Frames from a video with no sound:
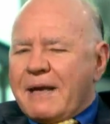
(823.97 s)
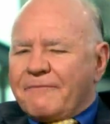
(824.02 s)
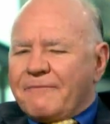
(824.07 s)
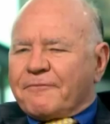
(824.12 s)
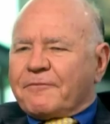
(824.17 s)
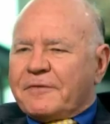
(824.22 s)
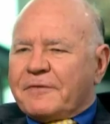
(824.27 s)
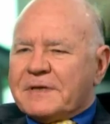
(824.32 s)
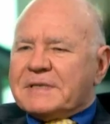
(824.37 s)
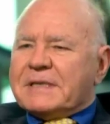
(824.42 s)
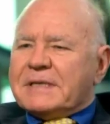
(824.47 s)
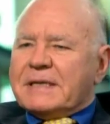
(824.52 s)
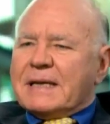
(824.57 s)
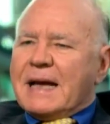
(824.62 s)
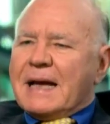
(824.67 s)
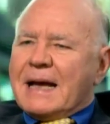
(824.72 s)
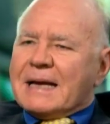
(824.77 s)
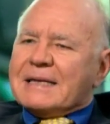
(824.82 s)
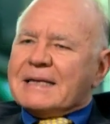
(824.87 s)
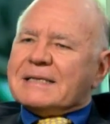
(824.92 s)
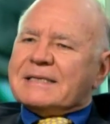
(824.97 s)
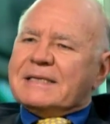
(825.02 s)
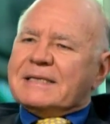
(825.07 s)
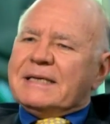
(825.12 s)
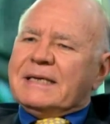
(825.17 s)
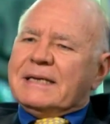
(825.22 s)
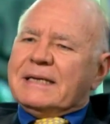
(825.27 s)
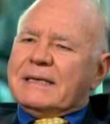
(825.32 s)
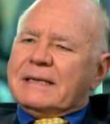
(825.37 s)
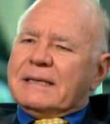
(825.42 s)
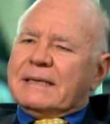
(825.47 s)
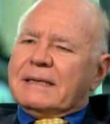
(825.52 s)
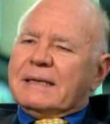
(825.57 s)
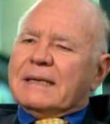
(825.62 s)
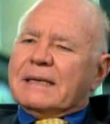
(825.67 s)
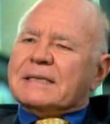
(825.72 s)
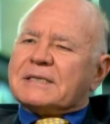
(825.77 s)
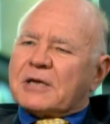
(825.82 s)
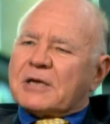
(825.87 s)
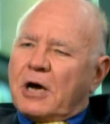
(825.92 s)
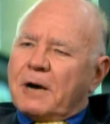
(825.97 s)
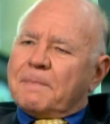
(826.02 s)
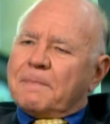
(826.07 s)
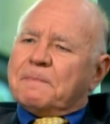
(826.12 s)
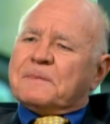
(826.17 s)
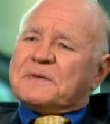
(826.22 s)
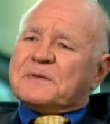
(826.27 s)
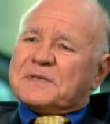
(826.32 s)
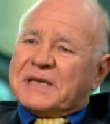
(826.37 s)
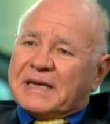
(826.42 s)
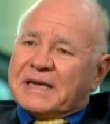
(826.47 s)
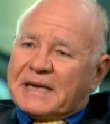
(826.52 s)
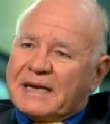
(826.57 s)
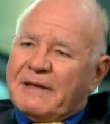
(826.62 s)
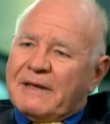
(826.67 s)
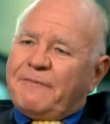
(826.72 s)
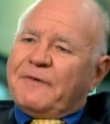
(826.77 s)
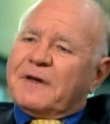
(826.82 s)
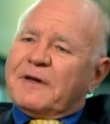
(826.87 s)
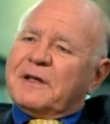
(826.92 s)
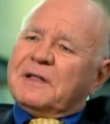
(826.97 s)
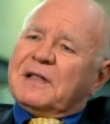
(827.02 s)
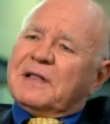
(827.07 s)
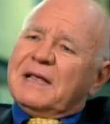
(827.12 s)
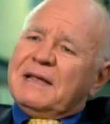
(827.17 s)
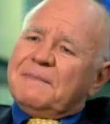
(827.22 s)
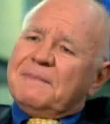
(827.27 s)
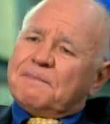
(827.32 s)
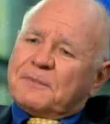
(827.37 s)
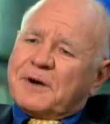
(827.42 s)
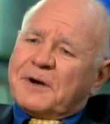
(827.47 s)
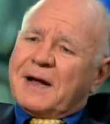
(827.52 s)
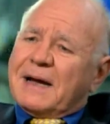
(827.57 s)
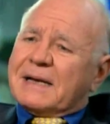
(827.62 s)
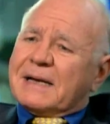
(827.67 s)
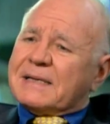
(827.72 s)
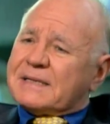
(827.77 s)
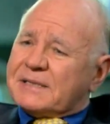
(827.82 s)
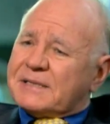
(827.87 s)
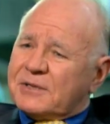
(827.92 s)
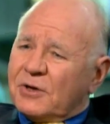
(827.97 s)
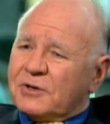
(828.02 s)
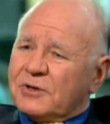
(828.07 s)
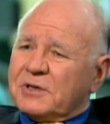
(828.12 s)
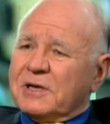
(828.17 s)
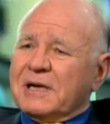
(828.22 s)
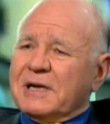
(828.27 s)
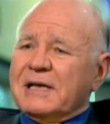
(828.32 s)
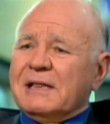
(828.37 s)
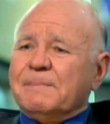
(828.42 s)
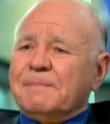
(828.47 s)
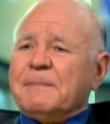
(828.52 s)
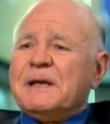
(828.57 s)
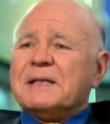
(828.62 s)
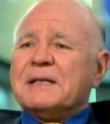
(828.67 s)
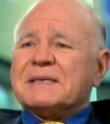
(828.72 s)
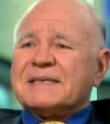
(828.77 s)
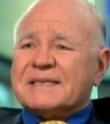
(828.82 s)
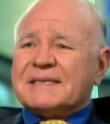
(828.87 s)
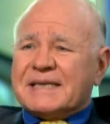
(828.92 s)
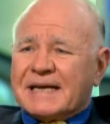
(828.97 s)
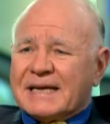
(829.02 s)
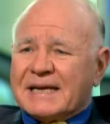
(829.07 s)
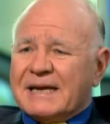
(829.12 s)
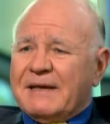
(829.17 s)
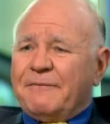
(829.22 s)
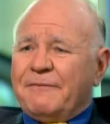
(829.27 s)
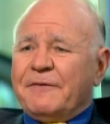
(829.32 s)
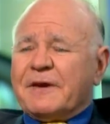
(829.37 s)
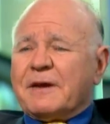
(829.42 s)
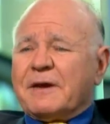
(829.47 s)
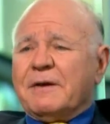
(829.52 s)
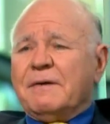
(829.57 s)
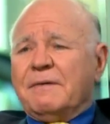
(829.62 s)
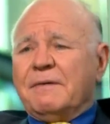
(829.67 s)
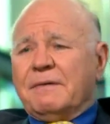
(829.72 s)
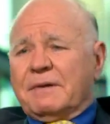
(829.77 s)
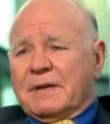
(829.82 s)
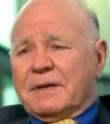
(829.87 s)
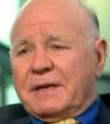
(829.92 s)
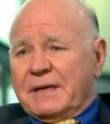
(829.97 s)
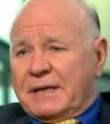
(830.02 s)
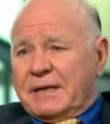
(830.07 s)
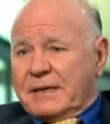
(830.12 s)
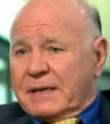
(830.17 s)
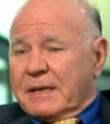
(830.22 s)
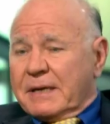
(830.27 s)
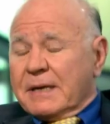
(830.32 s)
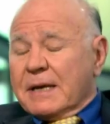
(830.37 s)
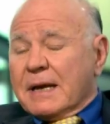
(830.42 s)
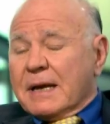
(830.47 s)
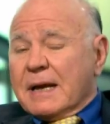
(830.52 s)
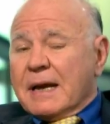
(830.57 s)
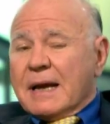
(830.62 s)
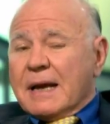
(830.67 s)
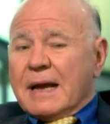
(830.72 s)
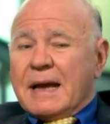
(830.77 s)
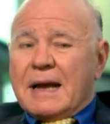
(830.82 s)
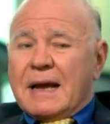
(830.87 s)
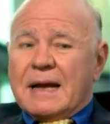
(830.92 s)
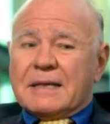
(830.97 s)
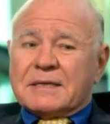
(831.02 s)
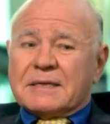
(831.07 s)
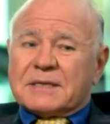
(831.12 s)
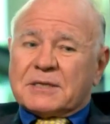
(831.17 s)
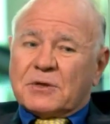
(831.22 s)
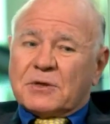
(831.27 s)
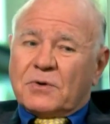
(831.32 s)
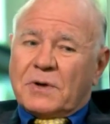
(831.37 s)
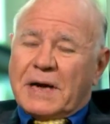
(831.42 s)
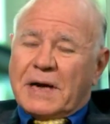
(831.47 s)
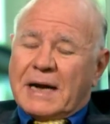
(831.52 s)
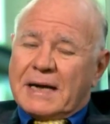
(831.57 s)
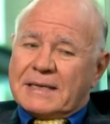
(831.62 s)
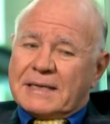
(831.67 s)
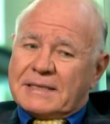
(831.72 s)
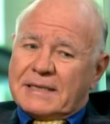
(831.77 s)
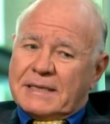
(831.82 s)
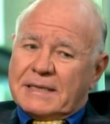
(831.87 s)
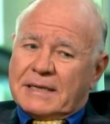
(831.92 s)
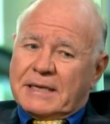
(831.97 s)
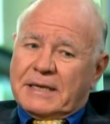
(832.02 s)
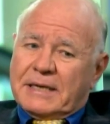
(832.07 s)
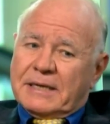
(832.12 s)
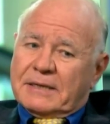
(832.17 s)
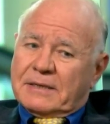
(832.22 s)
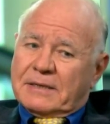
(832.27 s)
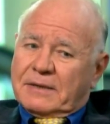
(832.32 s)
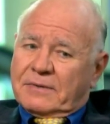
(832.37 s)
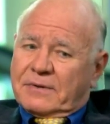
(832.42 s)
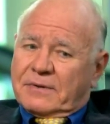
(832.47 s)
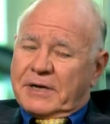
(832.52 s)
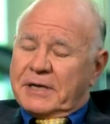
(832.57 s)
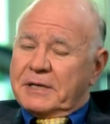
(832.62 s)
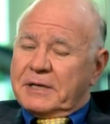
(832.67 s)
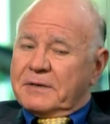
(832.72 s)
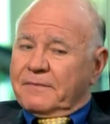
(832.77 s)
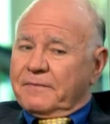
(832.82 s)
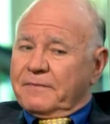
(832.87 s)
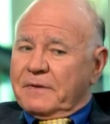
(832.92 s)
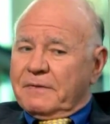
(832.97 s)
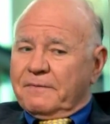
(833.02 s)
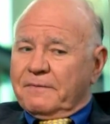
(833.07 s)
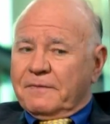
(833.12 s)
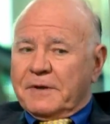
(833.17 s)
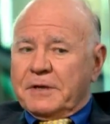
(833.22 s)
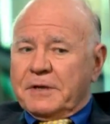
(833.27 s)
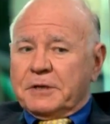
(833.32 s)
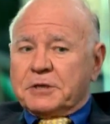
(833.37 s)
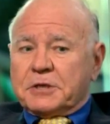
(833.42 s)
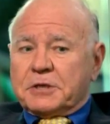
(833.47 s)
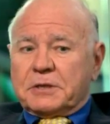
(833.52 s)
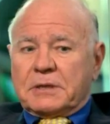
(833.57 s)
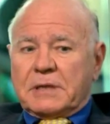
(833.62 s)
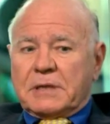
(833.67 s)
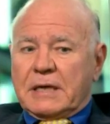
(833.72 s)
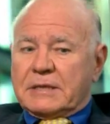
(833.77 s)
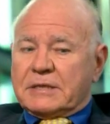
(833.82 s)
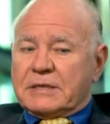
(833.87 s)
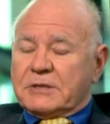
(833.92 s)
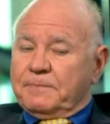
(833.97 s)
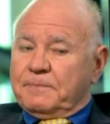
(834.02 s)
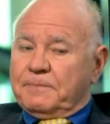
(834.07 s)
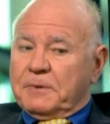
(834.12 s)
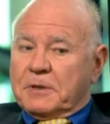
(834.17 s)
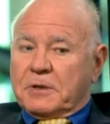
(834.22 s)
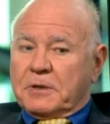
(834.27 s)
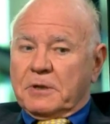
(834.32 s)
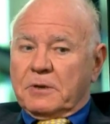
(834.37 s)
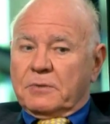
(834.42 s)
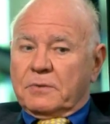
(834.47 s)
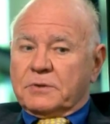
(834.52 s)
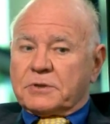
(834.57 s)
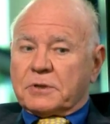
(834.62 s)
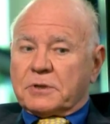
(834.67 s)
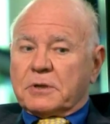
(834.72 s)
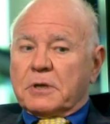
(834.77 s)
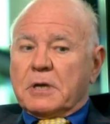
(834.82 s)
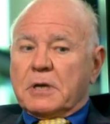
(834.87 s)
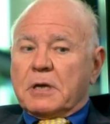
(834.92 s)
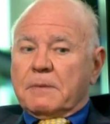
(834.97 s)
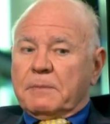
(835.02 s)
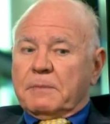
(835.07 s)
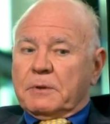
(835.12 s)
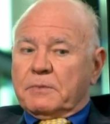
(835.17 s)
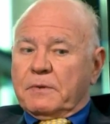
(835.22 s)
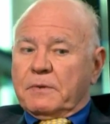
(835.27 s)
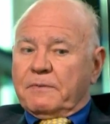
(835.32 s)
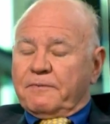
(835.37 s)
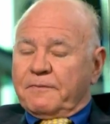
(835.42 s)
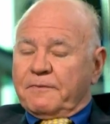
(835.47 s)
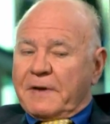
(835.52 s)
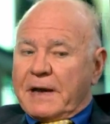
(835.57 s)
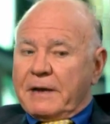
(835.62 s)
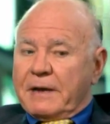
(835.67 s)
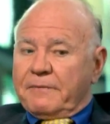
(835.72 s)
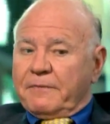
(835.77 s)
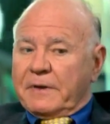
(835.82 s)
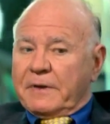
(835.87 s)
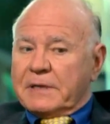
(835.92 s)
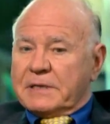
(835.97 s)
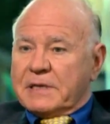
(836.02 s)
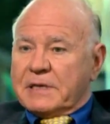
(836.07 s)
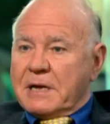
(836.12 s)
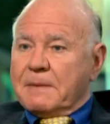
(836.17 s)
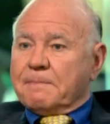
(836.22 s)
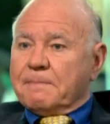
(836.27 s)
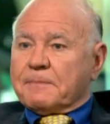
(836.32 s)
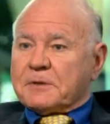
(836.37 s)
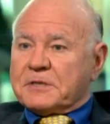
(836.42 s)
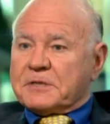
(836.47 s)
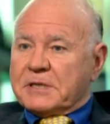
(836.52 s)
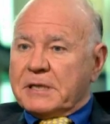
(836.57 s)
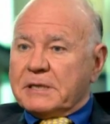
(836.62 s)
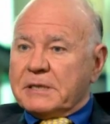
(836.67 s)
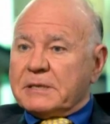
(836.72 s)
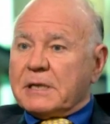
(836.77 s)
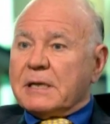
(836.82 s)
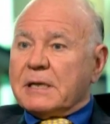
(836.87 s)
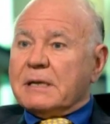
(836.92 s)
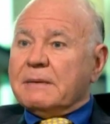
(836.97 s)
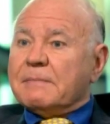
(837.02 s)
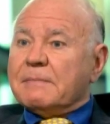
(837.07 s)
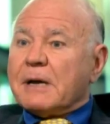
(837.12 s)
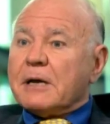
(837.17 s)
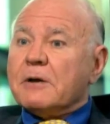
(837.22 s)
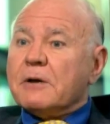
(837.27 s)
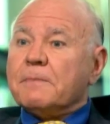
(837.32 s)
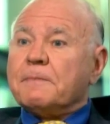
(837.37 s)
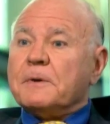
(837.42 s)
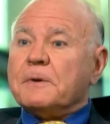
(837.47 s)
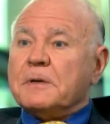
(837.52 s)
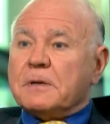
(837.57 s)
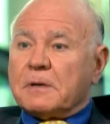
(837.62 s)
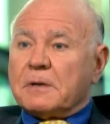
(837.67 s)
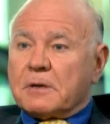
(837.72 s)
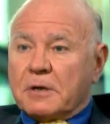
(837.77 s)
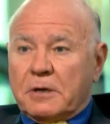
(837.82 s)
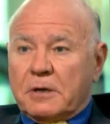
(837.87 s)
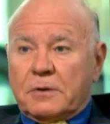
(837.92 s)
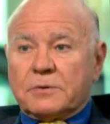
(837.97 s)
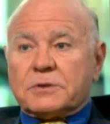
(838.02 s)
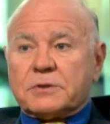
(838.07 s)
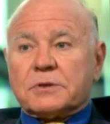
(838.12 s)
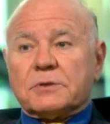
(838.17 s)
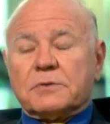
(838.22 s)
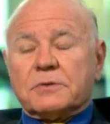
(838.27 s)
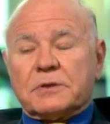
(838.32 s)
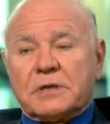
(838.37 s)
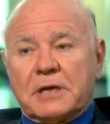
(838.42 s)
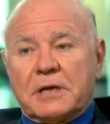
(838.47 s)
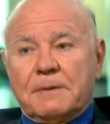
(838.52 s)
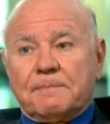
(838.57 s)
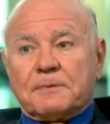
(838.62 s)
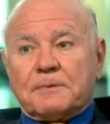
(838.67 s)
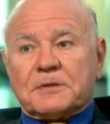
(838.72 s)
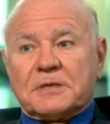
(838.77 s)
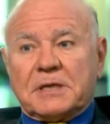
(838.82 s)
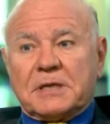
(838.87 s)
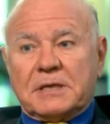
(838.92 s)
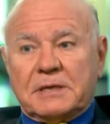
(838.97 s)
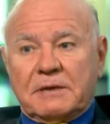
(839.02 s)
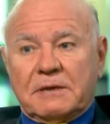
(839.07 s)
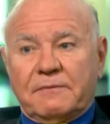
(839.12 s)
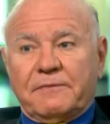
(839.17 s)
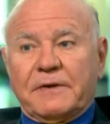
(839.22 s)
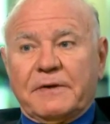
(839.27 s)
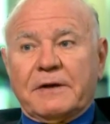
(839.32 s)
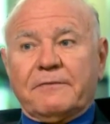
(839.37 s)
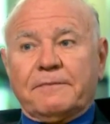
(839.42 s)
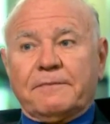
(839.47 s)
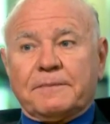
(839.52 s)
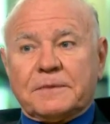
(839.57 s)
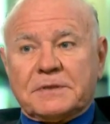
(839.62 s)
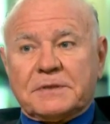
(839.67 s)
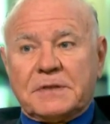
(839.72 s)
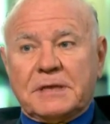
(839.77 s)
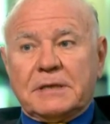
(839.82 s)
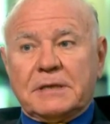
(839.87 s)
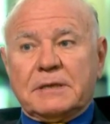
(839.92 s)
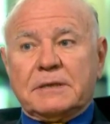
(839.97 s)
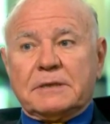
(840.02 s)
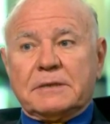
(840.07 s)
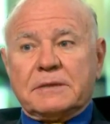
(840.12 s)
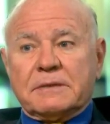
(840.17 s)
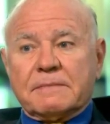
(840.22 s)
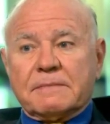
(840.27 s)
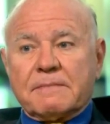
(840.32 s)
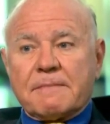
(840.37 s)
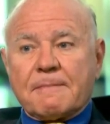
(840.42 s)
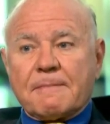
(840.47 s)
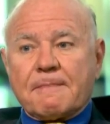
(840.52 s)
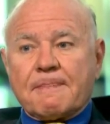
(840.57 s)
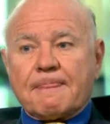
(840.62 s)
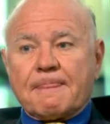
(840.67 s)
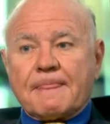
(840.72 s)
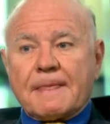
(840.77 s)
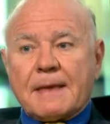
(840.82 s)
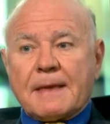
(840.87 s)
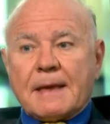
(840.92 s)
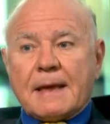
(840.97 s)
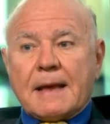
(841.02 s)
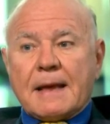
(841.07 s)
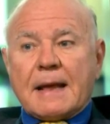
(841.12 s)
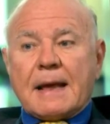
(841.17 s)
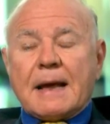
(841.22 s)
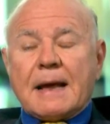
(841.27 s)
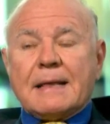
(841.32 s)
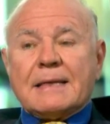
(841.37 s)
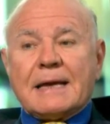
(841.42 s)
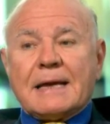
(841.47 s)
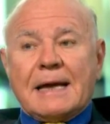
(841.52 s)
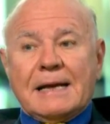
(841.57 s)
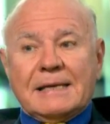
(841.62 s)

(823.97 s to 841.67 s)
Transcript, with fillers: everything I see is up significantly in price, not a little bit, significantly. And so I think here the rate of inflation has to be closer between 5 and 10%, and in my opinion, closer to 10% and 5%. And